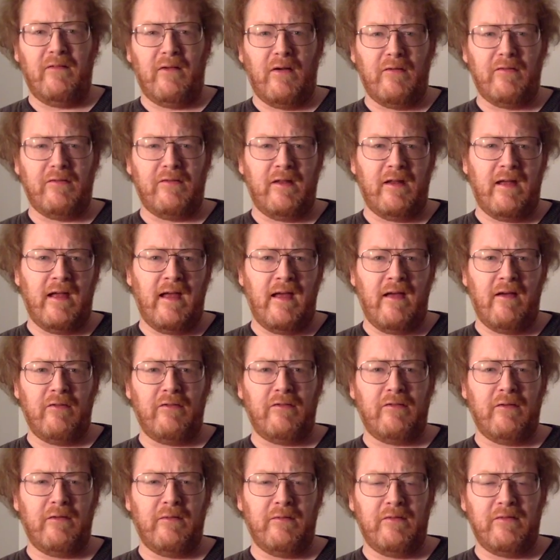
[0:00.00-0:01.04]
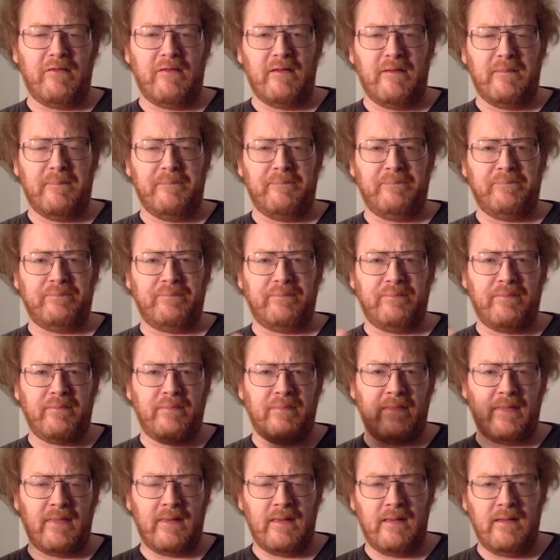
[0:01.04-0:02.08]
I was in a house, and it was a
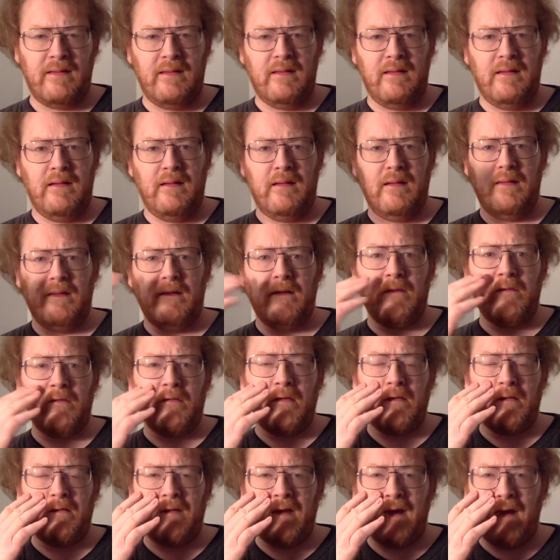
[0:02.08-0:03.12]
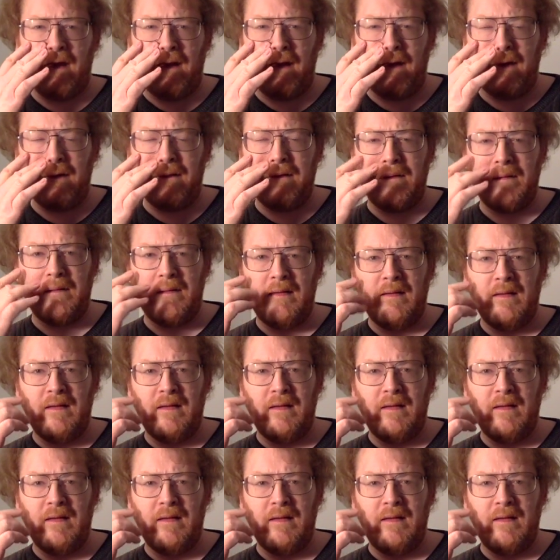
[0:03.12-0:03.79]
it was antenna.